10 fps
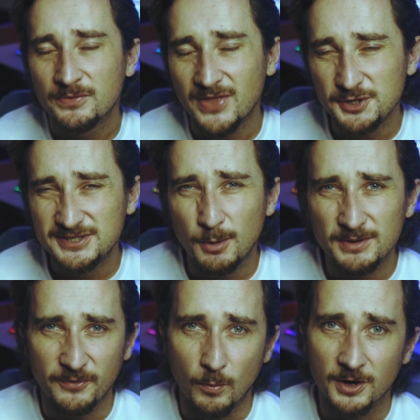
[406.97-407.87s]
Thank you so
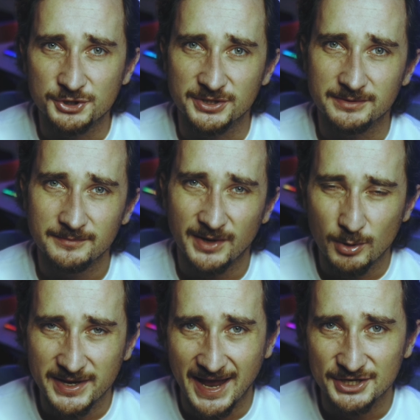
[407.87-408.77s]
much for watching and
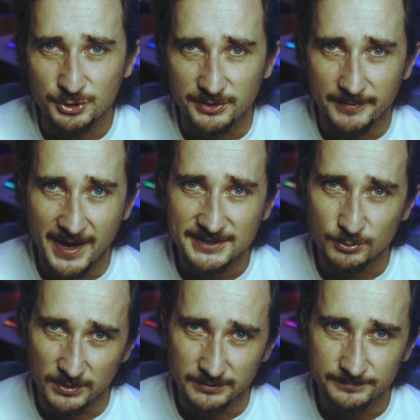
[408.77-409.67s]
I'll catch you in the next
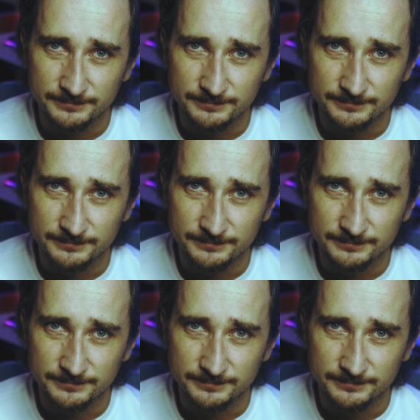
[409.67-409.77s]
one.